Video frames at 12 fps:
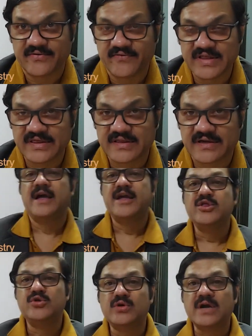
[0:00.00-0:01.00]
with the
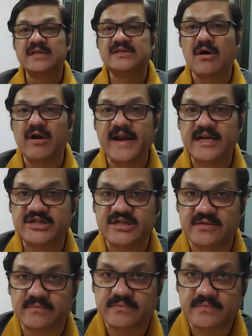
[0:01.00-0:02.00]
Hindu
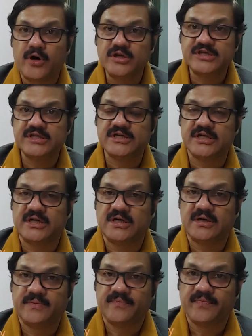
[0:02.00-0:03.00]
consolidation post
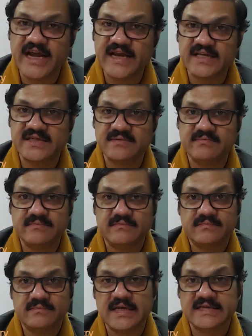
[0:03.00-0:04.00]
Jainism,
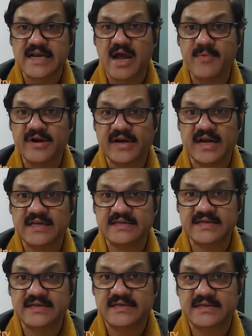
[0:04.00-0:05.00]
Islamic
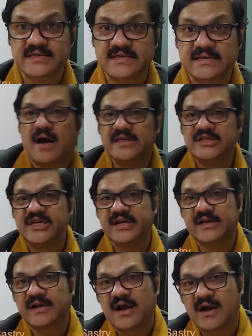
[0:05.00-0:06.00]
religions, Adi
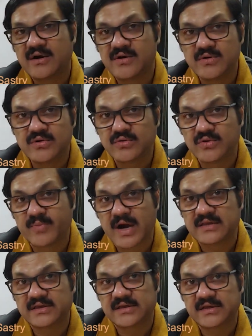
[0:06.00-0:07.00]
Shankara, who took
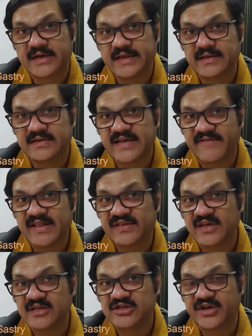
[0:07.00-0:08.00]
birth in
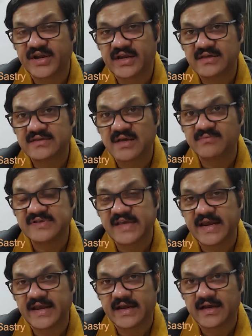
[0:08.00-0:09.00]
7th century, some
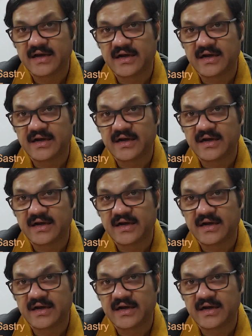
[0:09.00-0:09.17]
say